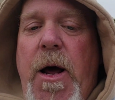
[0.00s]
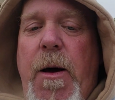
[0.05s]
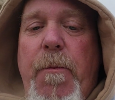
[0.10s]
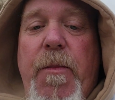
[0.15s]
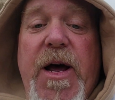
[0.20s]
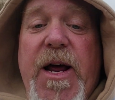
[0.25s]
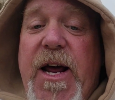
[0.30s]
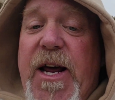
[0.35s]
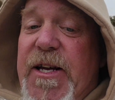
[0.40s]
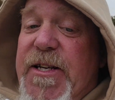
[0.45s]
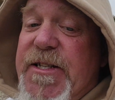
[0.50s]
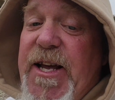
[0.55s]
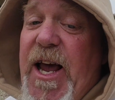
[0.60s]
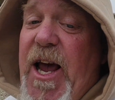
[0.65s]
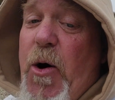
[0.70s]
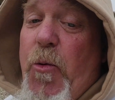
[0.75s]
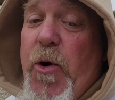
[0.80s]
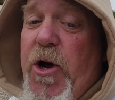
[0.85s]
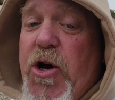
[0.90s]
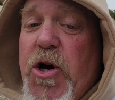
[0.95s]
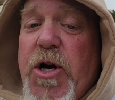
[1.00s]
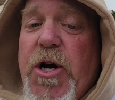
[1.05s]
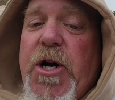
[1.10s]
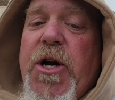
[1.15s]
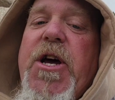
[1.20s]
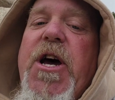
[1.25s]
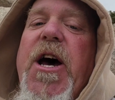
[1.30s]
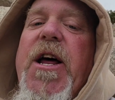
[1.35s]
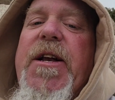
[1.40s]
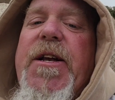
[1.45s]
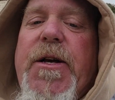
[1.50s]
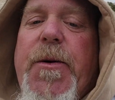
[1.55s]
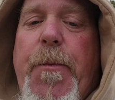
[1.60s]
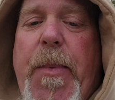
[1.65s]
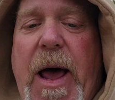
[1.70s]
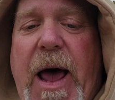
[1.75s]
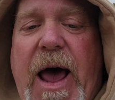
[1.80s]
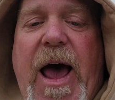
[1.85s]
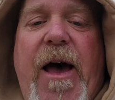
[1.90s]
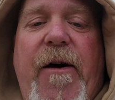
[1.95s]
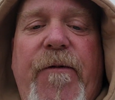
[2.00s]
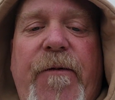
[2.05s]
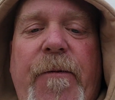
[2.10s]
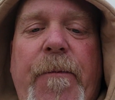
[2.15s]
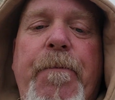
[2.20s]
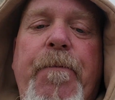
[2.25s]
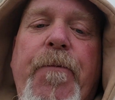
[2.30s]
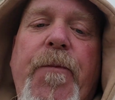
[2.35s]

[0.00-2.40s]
But he said we couldn't cut the path.